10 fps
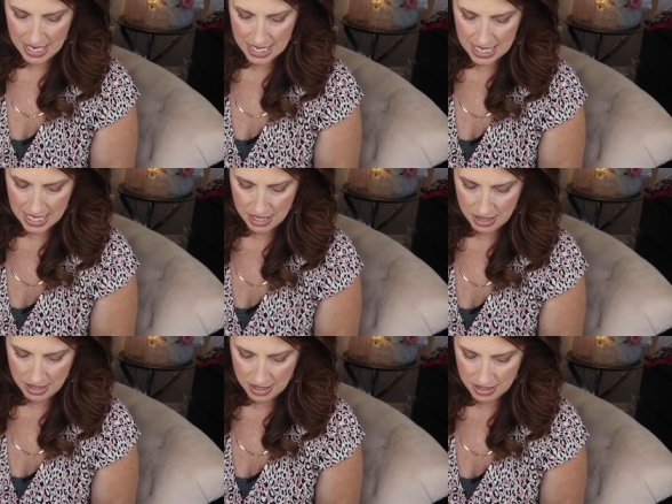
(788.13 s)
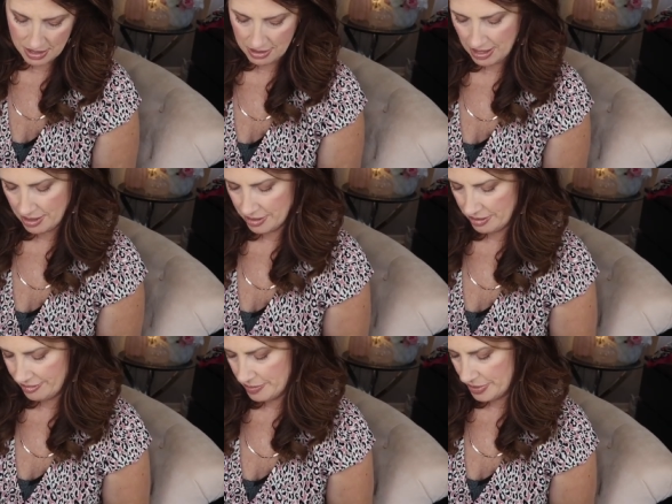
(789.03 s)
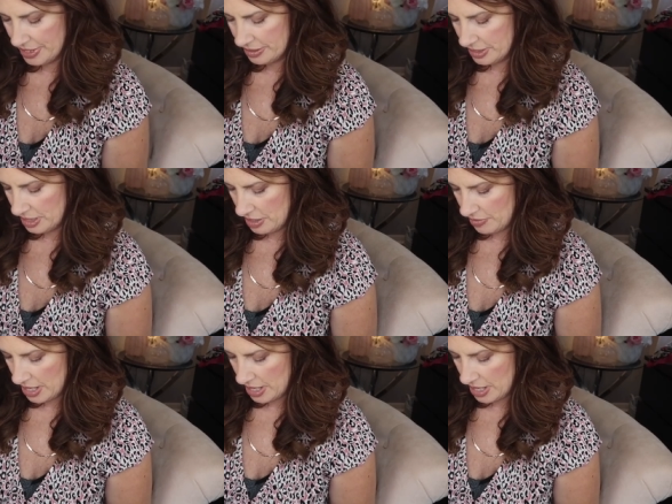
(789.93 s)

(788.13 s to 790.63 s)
London. I don't know if I'm pronouncing that